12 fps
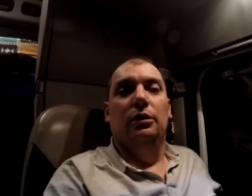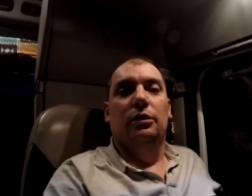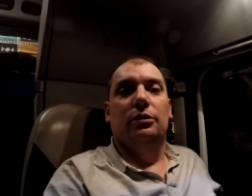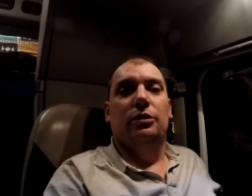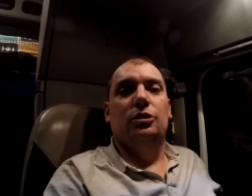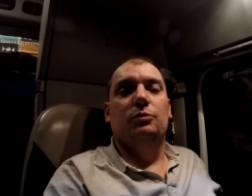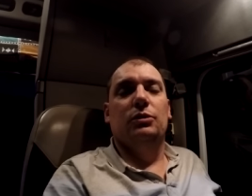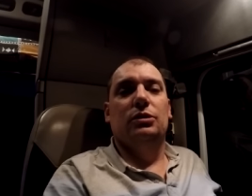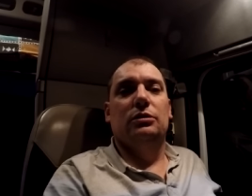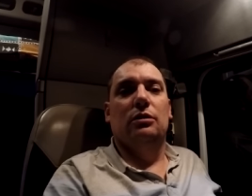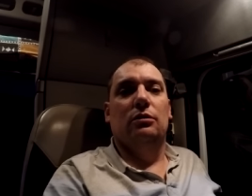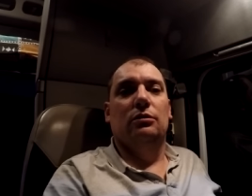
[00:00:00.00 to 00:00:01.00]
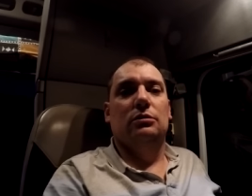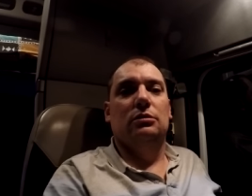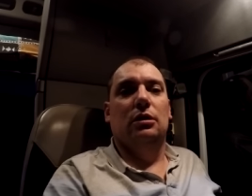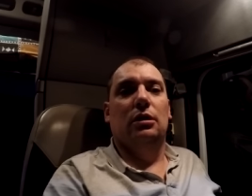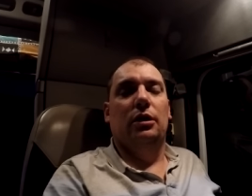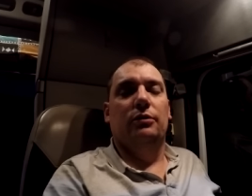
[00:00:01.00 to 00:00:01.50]
Christmas songs
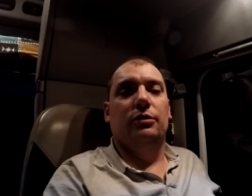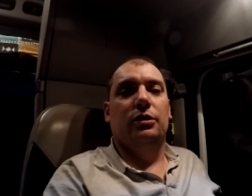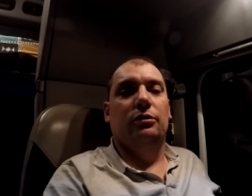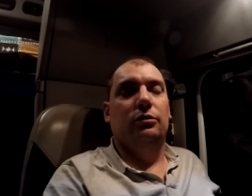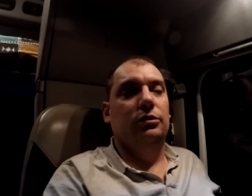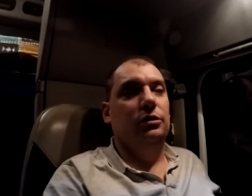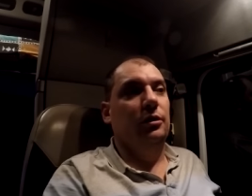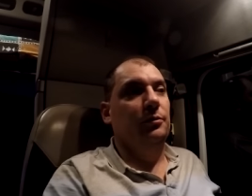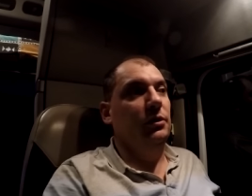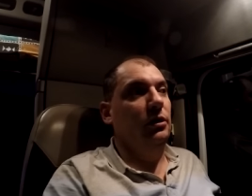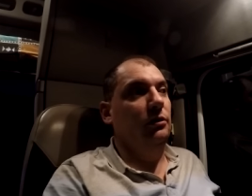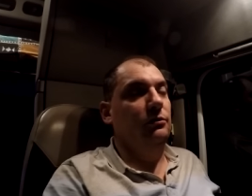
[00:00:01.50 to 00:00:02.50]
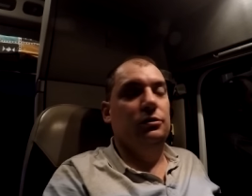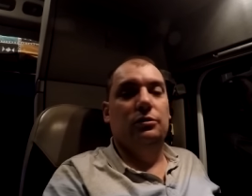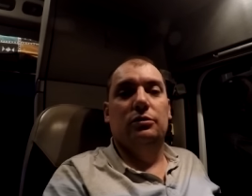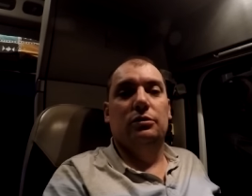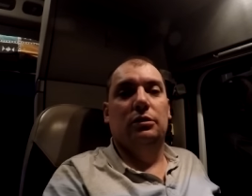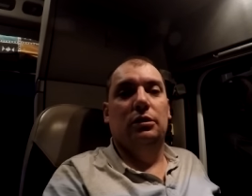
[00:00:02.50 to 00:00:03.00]
that I recorded up there, I was
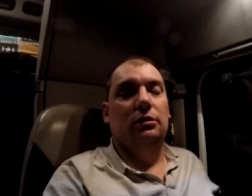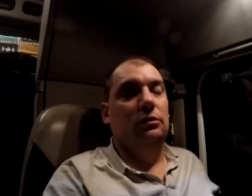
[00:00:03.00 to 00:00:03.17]
using it.